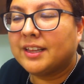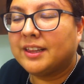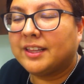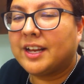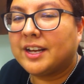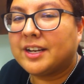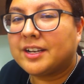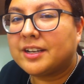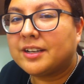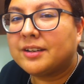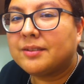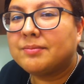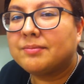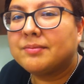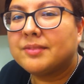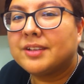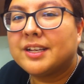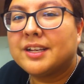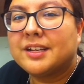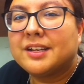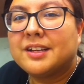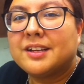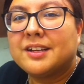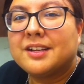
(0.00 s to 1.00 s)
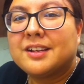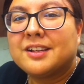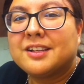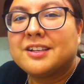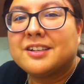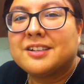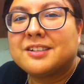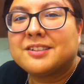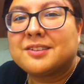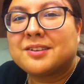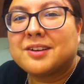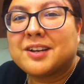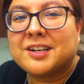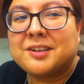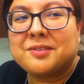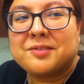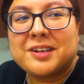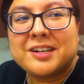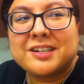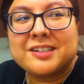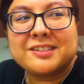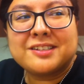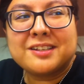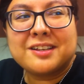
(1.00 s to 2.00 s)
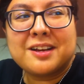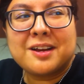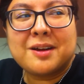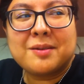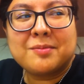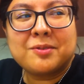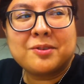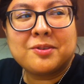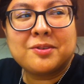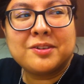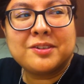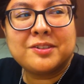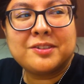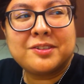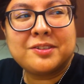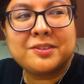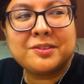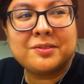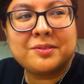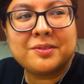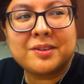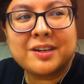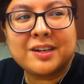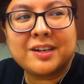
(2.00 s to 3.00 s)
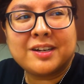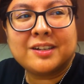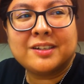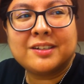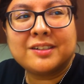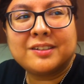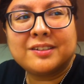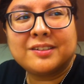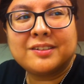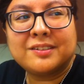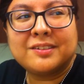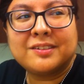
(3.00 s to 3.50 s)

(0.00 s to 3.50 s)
later. So anyways, I'm going to